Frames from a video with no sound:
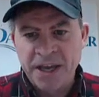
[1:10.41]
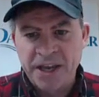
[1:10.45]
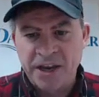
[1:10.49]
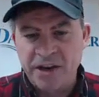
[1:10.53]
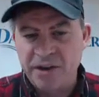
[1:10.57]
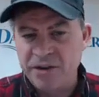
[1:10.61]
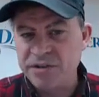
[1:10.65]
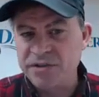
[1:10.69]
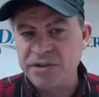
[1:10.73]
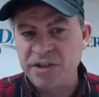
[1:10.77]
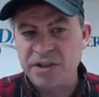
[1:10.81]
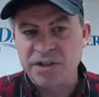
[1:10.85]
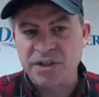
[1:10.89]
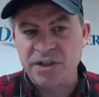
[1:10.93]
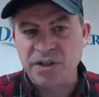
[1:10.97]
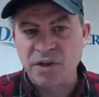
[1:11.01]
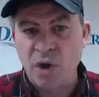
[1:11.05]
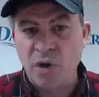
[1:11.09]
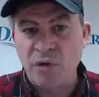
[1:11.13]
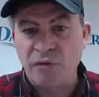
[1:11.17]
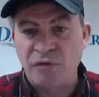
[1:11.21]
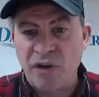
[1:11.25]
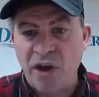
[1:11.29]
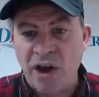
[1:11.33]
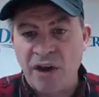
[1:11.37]
Here's the
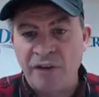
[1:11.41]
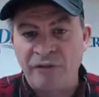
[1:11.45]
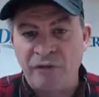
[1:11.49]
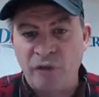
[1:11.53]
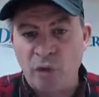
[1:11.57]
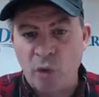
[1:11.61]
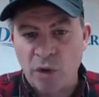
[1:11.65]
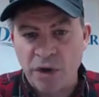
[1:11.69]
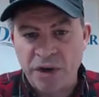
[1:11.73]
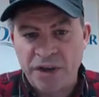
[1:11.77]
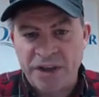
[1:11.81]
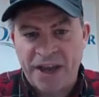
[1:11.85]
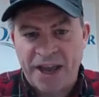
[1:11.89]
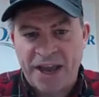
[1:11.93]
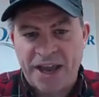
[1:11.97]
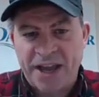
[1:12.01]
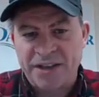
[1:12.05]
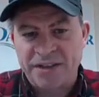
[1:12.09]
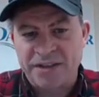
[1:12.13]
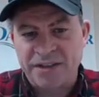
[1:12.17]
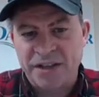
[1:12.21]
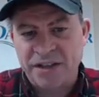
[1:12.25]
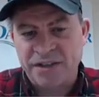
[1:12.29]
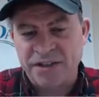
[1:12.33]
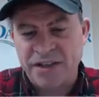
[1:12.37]
snowfall
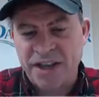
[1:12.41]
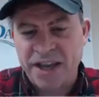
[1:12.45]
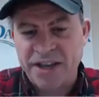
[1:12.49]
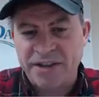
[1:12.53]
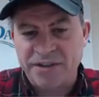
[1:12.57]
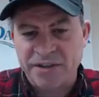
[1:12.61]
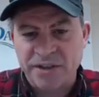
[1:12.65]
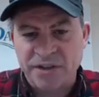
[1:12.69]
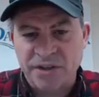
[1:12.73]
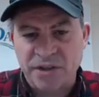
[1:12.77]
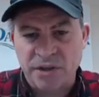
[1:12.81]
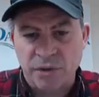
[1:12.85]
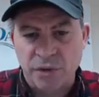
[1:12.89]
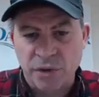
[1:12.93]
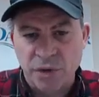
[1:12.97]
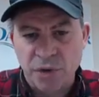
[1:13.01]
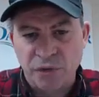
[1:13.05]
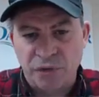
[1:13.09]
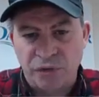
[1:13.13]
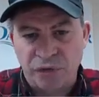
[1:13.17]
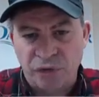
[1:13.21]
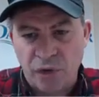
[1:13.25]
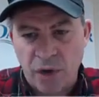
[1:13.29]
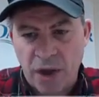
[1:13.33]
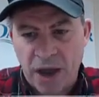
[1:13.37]
forecast that takes us
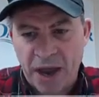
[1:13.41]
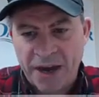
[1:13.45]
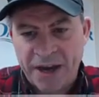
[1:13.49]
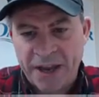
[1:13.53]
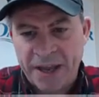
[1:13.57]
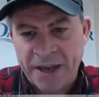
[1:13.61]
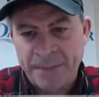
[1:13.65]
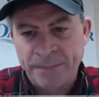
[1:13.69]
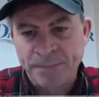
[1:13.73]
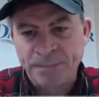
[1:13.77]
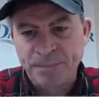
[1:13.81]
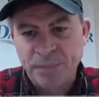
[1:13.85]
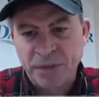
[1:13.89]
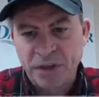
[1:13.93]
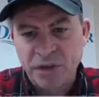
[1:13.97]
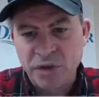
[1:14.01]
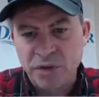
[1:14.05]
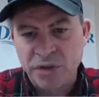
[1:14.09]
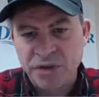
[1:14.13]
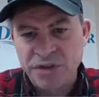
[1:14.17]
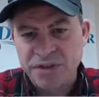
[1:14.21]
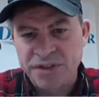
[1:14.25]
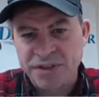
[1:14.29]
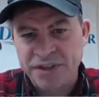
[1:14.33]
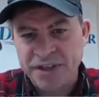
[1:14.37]
through Friday.
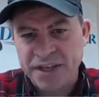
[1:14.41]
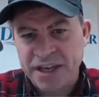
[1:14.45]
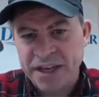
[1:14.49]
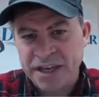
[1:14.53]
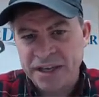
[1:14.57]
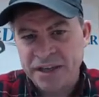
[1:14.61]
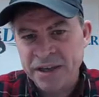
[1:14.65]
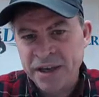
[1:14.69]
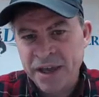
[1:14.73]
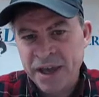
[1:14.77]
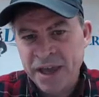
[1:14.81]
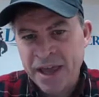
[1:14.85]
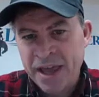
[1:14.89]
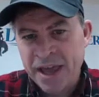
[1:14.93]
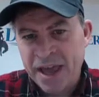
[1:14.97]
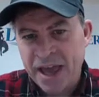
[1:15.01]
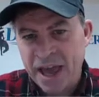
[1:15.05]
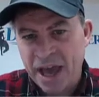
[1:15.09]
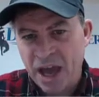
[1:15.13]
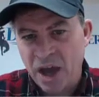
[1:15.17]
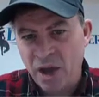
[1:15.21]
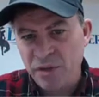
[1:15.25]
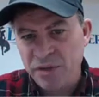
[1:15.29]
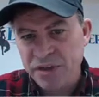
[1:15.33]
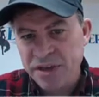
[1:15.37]
You can see
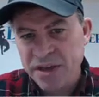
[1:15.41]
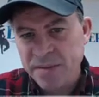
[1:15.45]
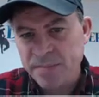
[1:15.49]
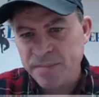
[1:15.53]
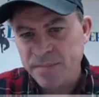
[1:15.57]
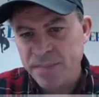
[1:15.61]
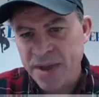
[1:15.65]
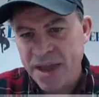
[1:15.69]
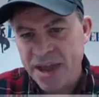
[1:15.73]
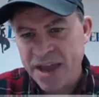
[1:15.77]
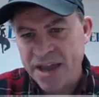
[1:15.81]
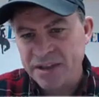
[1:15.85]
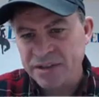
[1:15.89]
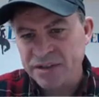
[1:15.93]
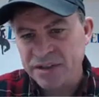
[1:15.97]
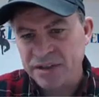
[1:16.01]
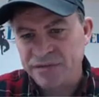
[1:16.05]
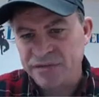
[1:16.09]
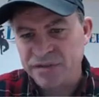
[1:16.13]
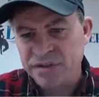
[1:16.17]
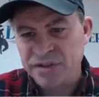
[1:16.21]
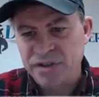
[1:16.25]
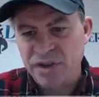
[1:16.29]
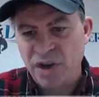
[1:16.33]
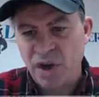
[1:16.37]
how the bands
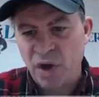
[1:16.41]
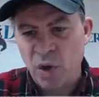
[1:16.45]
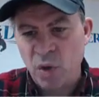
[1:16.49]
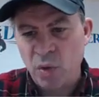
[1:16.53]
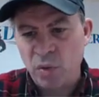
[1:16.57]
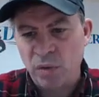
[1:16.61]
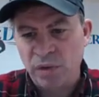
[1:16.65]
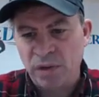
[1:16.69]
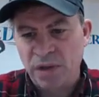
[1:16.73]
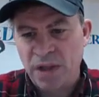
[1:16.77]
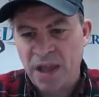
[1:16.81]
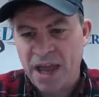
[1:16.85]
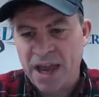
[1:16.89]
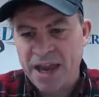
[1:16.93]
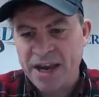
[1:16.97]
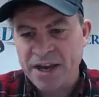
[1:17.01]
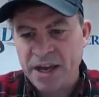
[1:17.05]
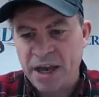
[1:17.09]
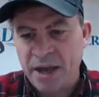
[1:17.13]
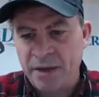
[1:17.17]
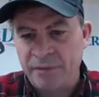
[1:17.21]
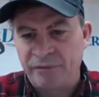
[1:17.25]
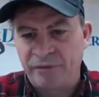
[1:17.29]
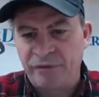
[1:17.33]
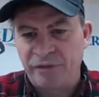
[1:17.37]
of snow
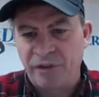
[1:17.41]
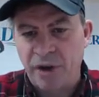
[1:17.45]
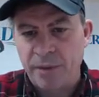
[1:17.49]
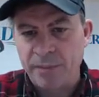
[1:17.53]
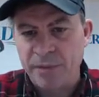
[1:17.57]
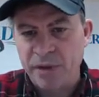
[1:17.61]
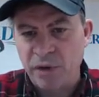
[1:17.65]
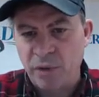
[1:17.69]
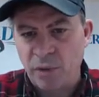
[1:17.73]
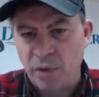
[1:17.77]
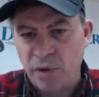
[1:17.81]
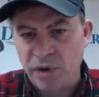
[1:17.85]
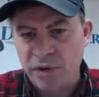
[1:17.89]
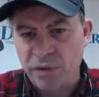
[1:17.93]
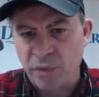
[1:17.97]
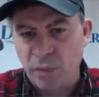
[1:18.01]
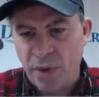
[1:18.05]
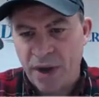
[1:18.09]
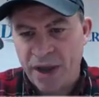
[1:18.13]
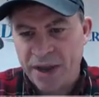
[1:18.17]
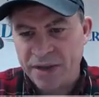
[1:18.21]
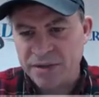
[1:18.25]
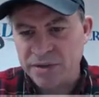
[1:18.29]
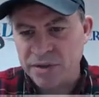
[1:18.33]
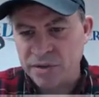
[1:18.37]
line up from the
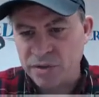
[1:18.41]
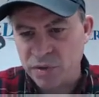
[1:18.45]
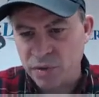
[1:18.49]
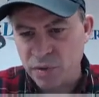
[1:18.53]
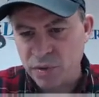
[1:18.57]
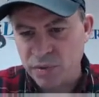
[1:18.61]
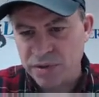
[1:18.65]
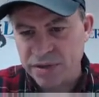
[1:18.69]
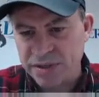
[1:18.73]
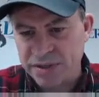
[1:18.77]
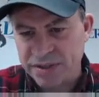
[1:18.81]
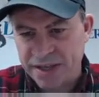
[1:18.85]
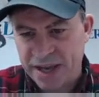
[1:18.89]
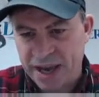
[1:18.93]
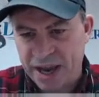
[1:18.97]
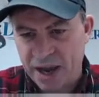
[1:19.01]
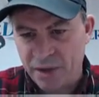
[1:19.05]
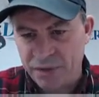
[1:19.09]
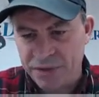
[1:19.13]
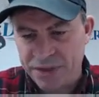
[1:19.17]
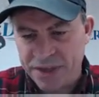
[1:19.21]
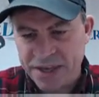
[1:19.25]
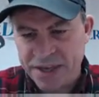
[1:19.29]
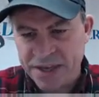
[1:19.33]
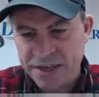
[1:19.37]
northwest to the
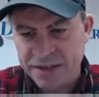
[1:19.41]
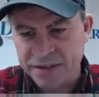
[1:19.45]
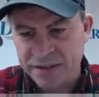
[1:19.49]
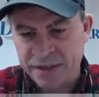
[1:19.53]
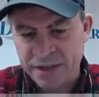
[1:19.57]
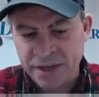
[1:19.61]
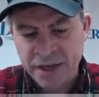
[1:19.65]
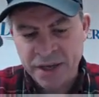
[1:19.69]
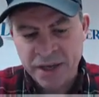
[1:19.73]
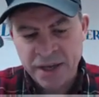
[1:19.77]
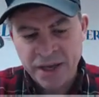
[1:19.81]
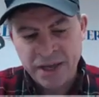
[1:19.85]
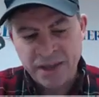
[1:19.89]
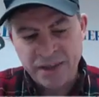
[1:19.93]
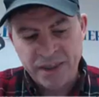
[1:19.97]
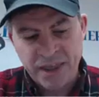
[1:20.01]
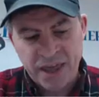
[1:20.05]
southeast.